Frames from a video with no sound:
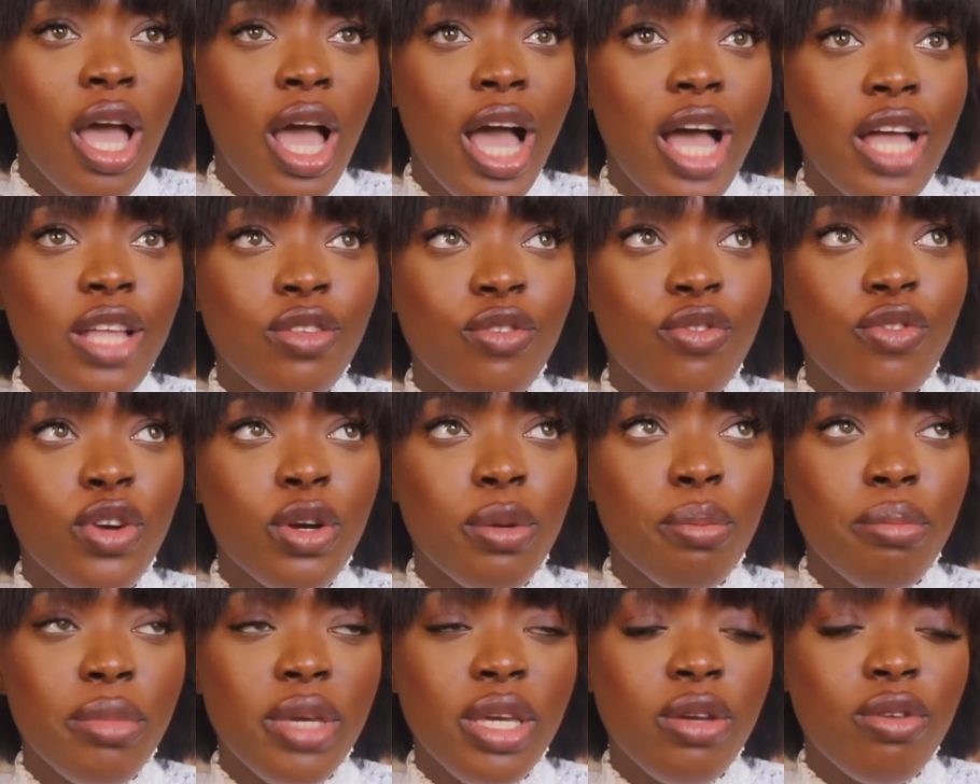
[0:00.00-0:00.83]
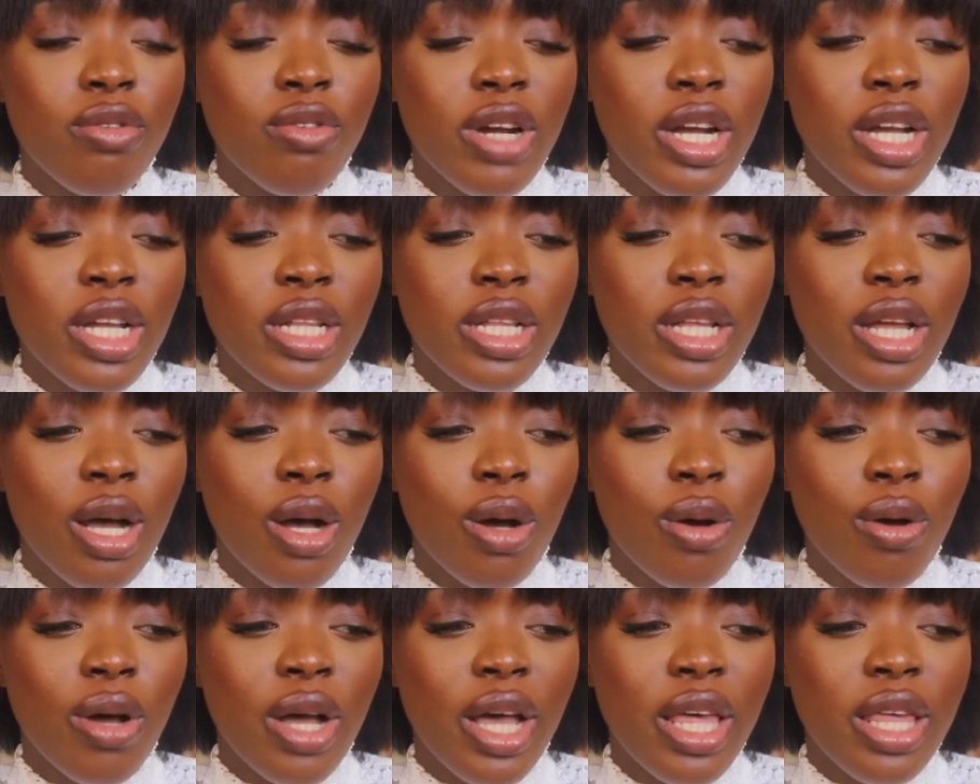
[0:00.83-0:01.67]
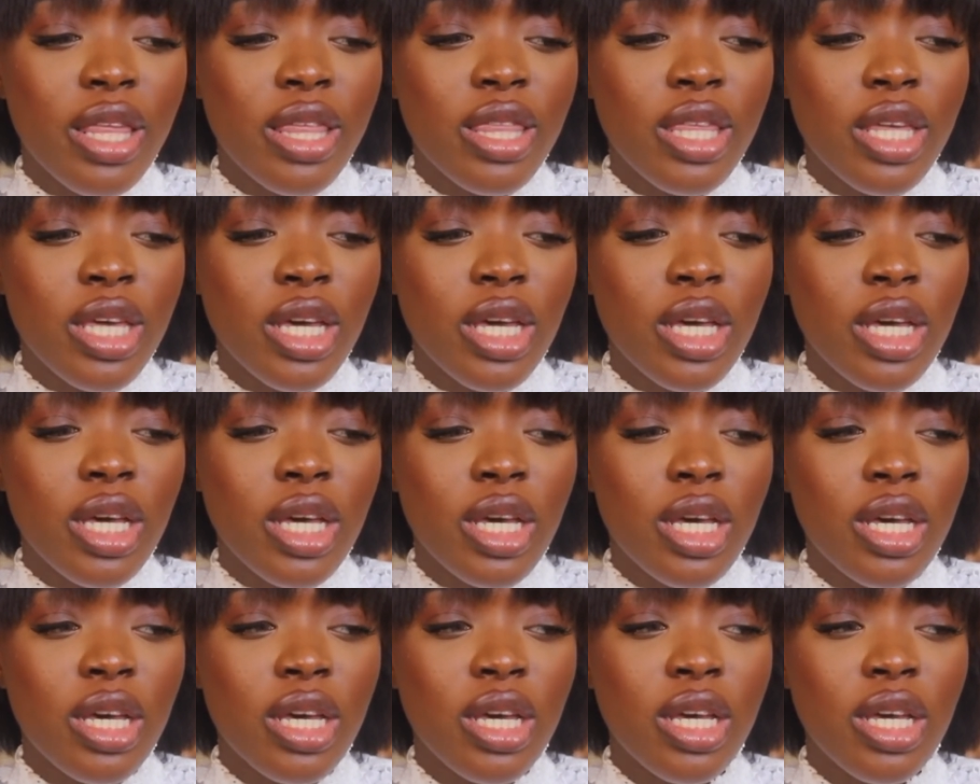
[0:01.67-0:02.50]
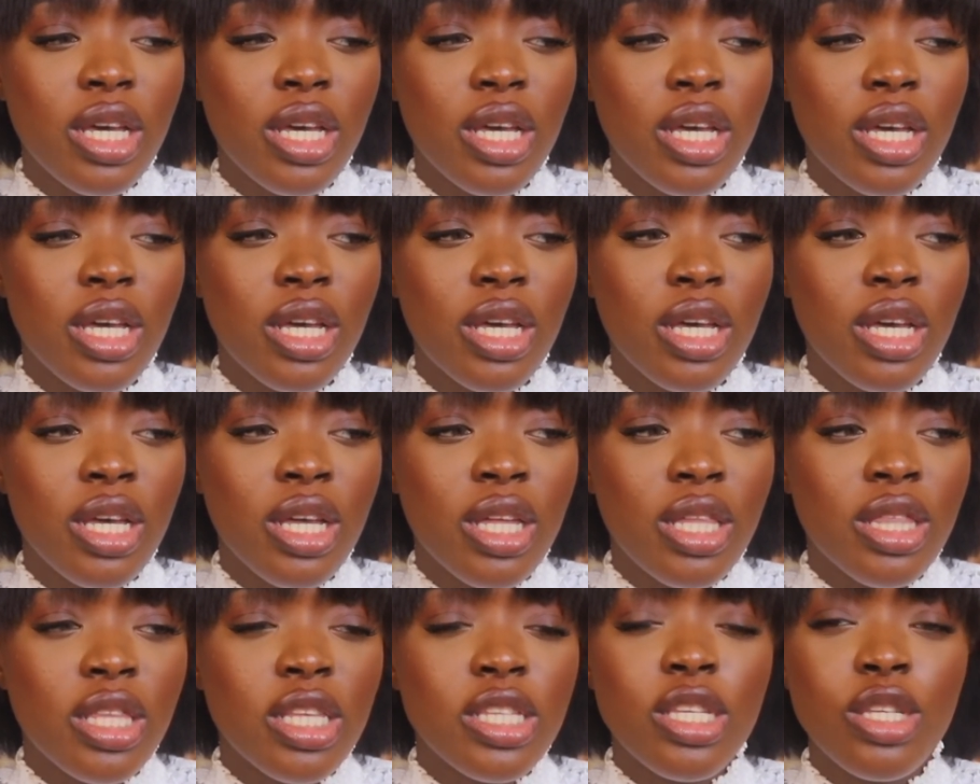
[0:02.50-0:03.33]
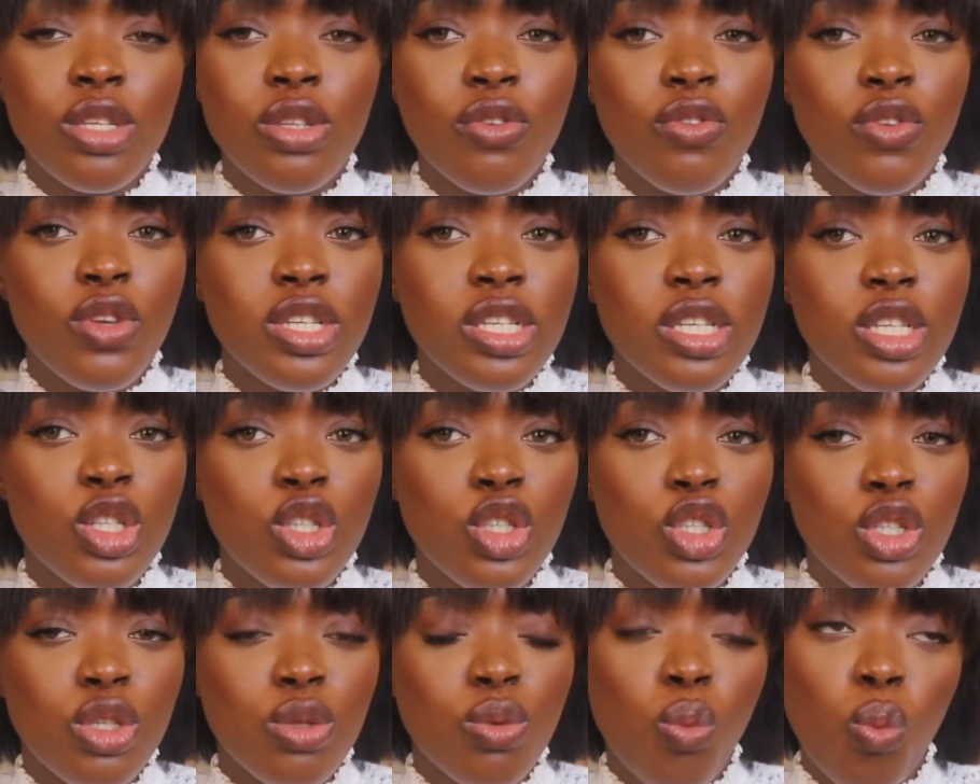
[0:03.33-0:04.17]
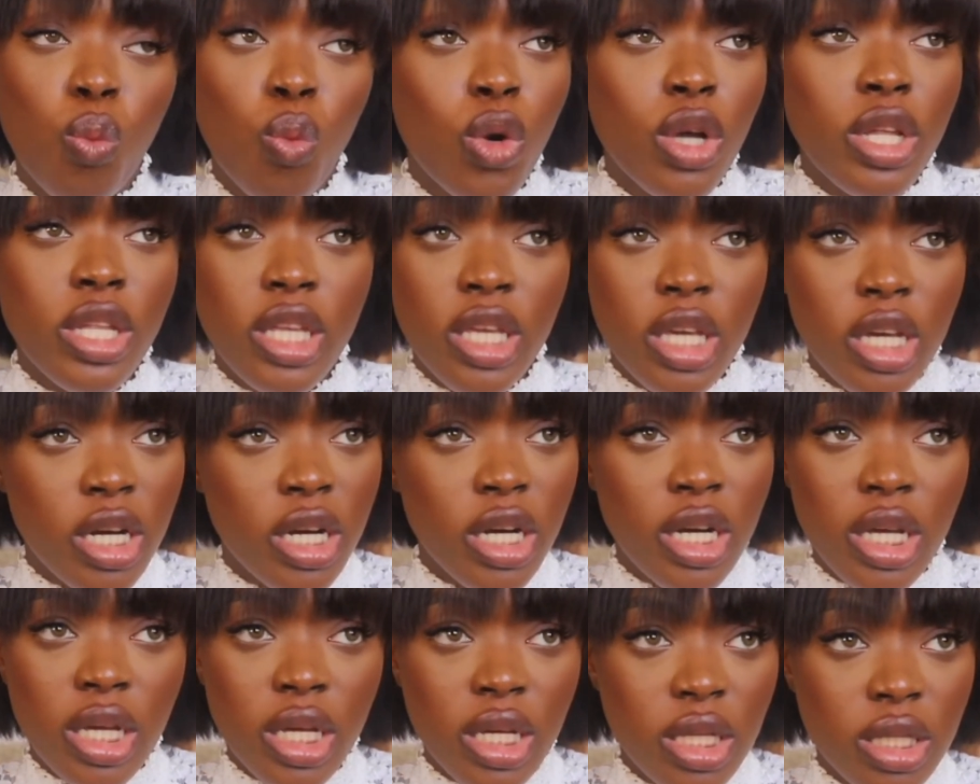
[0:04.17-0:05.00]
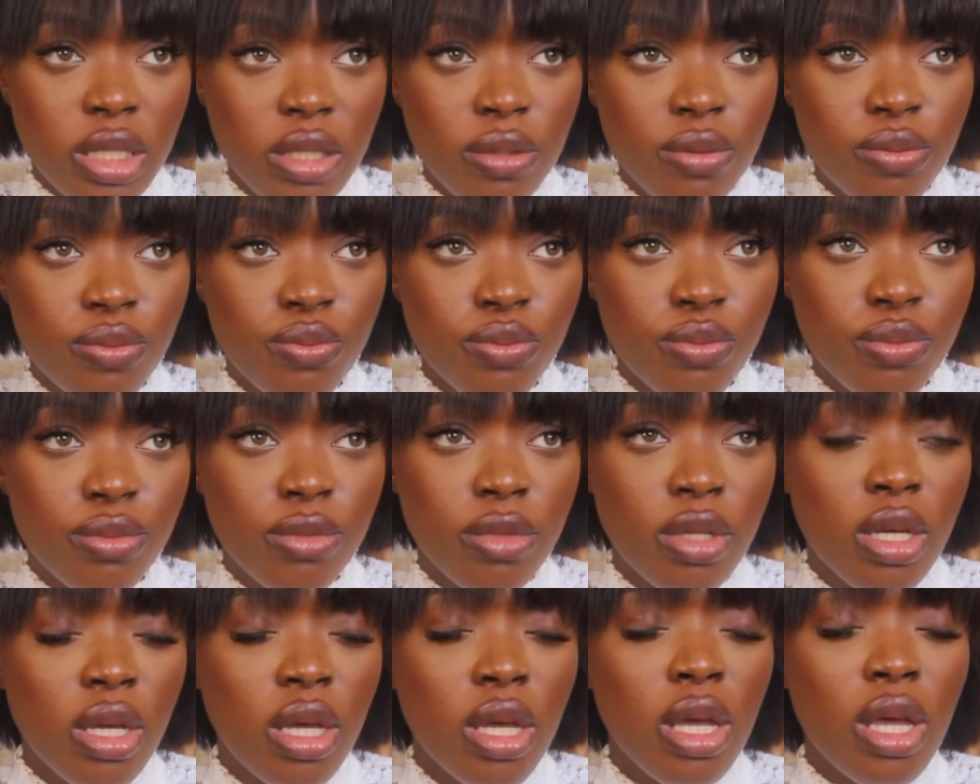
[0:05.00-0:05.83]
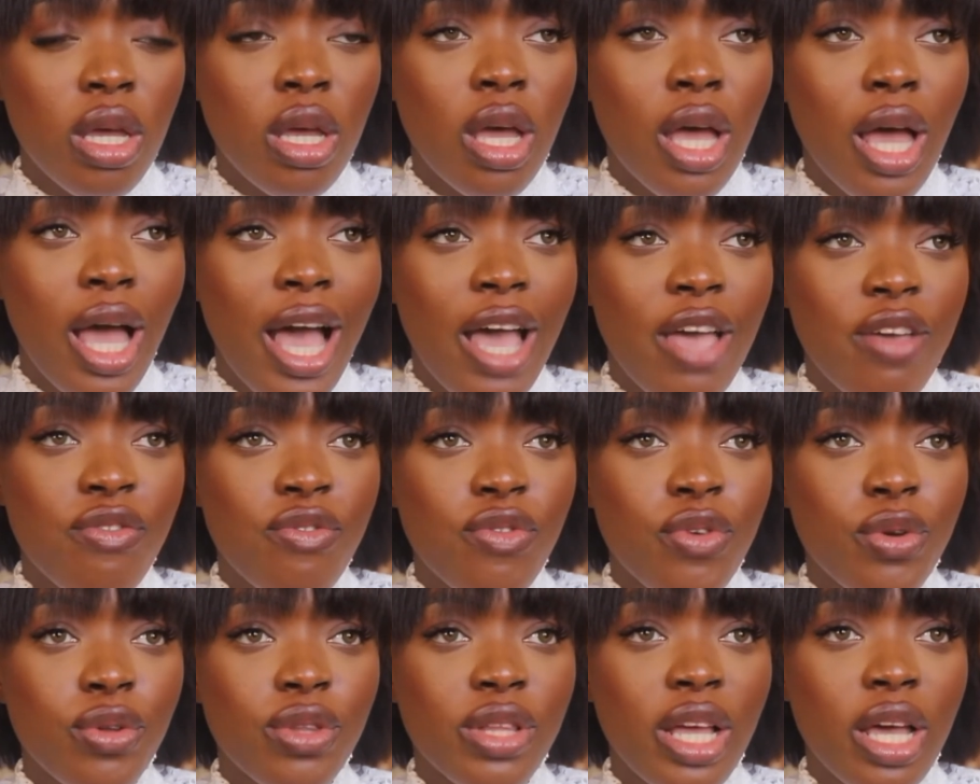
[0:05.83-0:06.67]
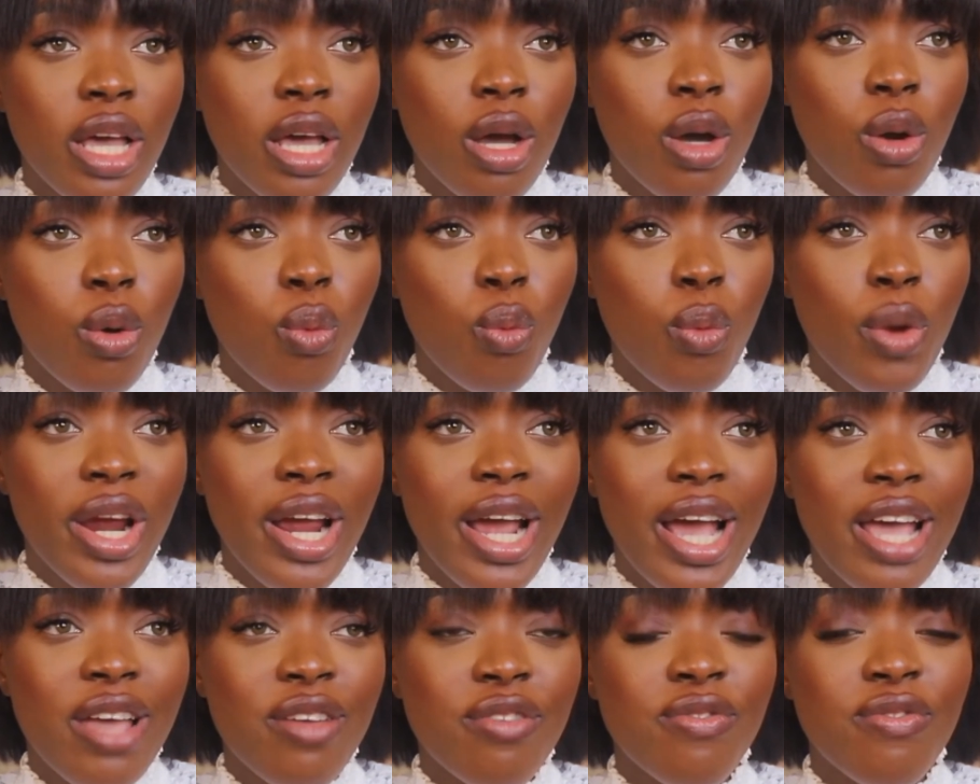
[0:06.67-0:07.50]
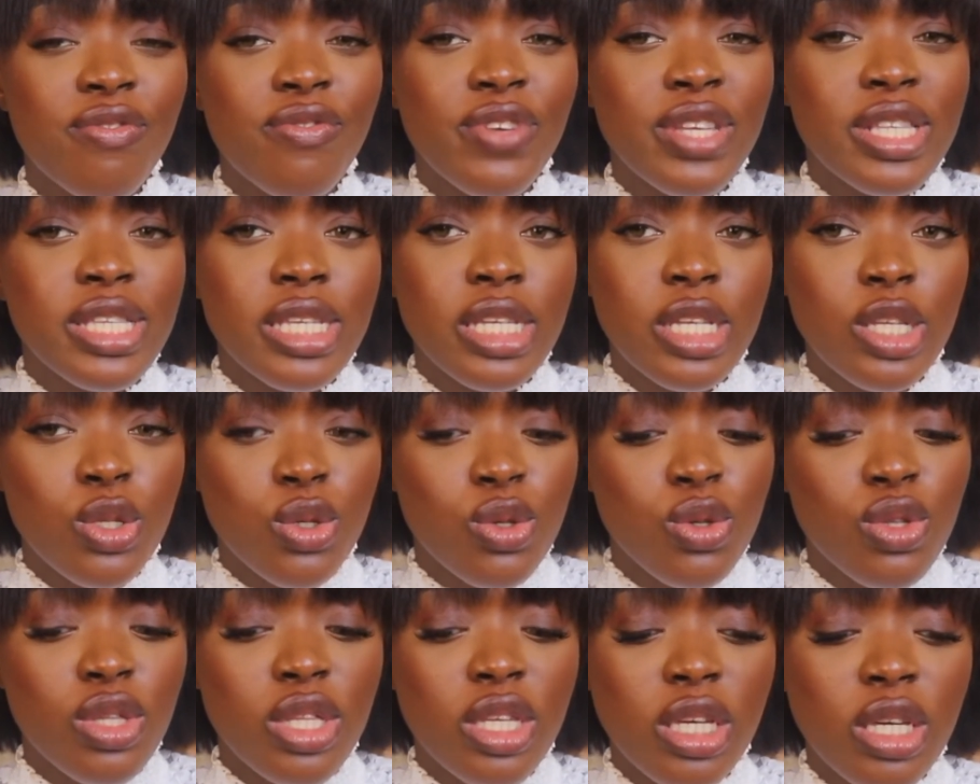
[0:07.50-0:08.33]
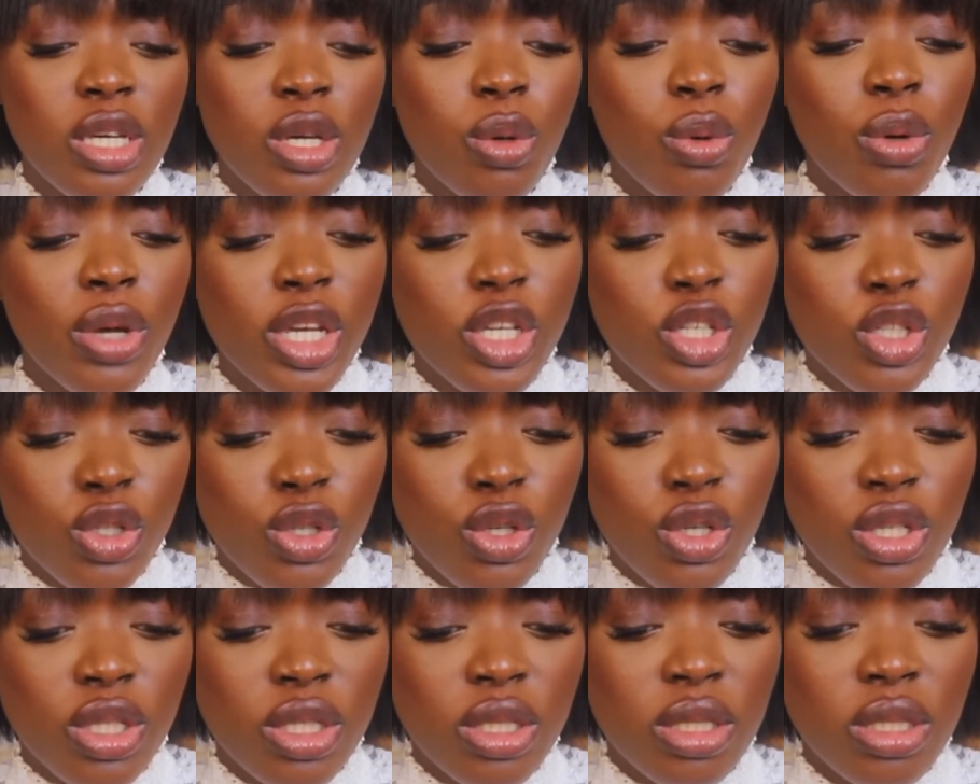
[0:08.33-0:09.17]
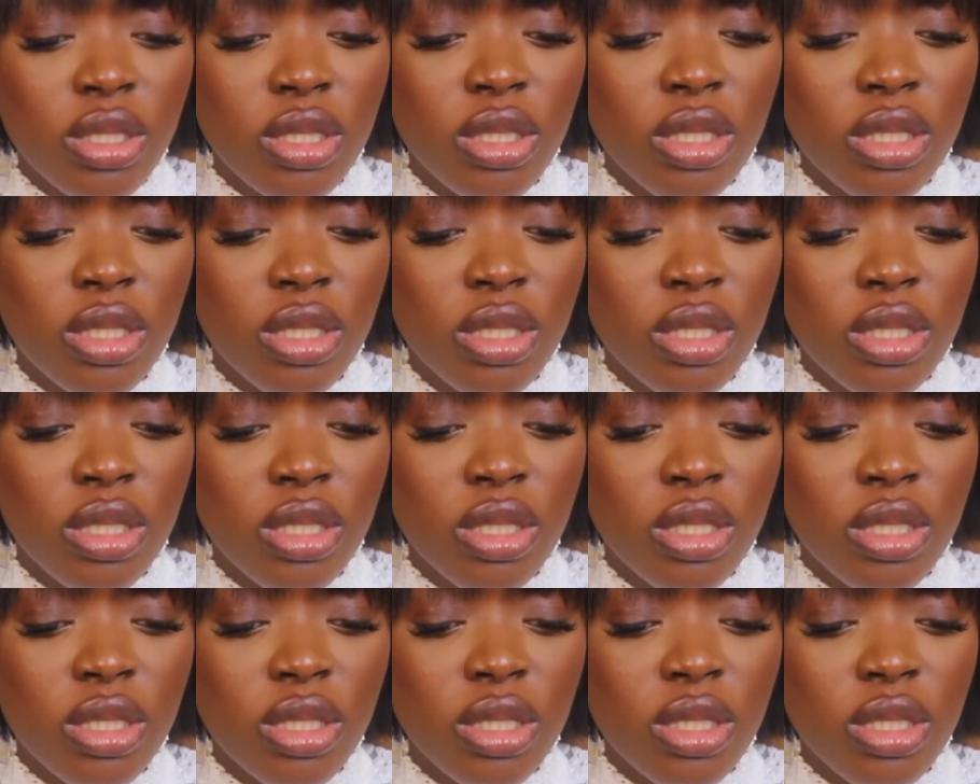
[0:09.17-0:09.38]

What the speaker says: And for me right now, I think this is obviously 1 year in. I feel like where I fit into the equation,